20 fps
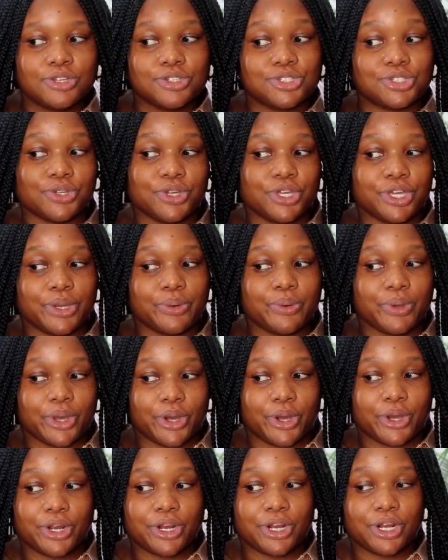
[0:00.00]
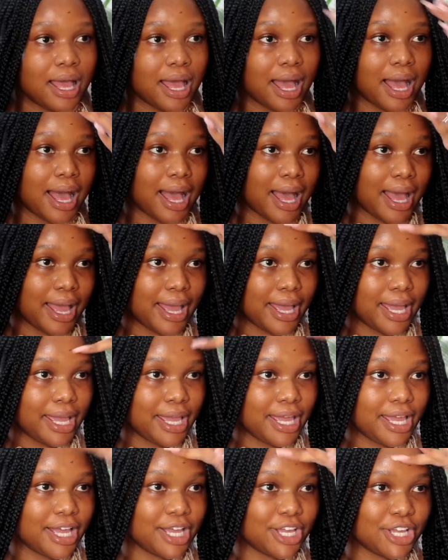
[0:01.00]
So here we are.
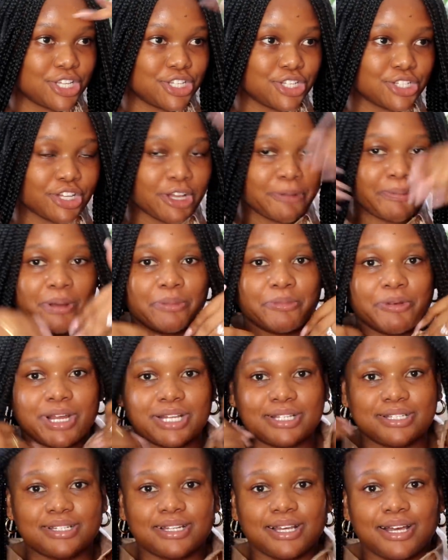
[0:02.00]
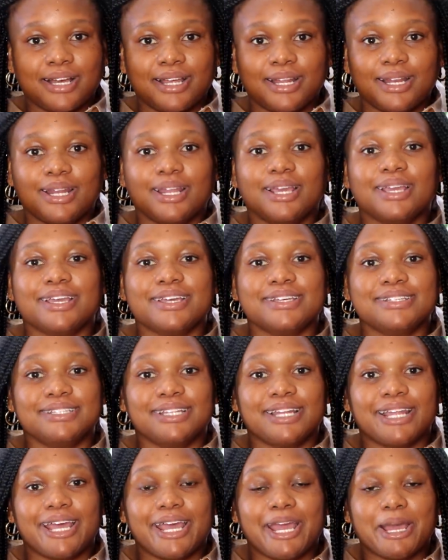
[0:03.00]
I just got my braids done
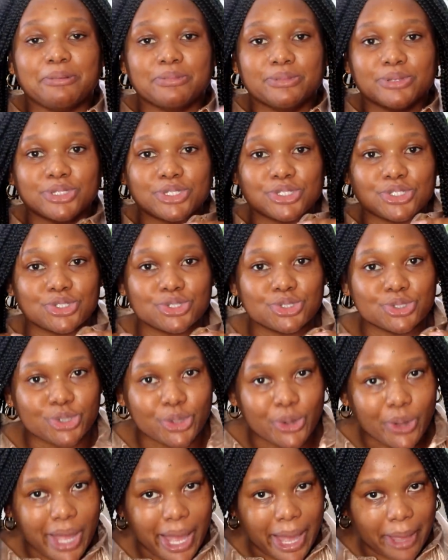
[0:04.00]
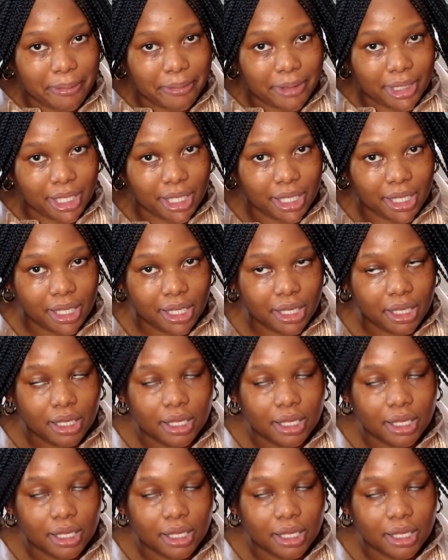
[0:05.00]
yesterday. I'm so happy.